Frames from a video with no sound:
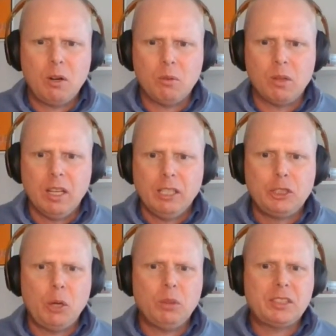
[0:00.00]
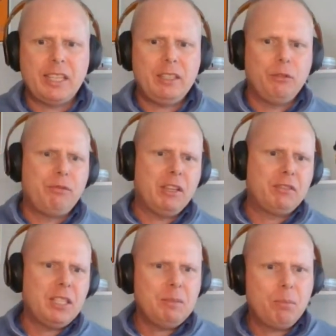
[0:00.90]

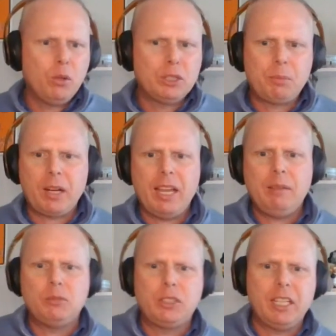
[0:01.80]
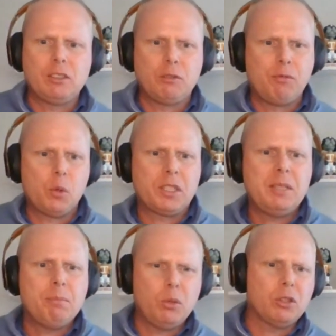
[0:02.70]
15 points per game, Ziegler,
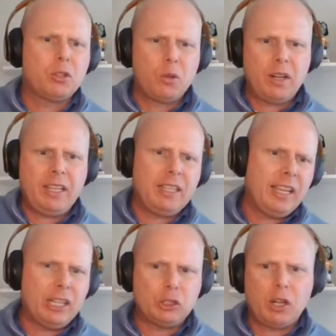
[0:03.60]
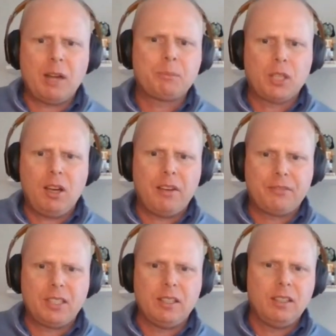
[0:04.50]
14.3, and then it drops
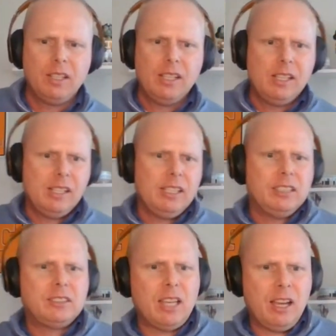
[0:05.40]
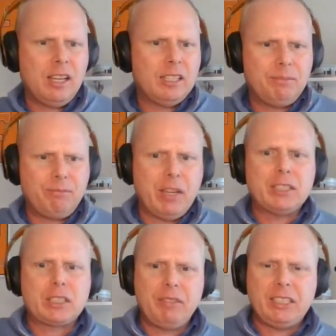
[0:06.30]
off to
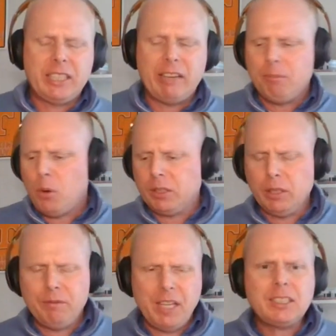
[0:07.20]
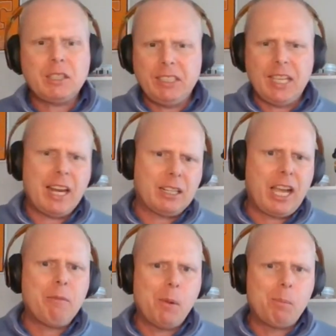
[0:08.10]
Vescovy, 7.2. And Vescovy's had a
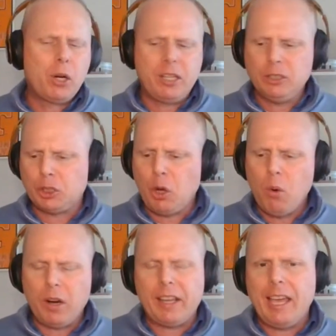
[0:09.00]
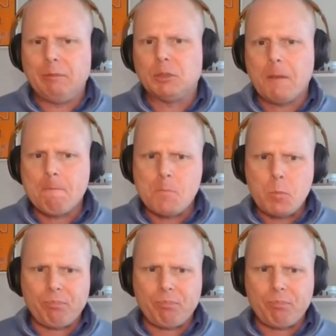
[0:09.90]
couple pretty good scoring games.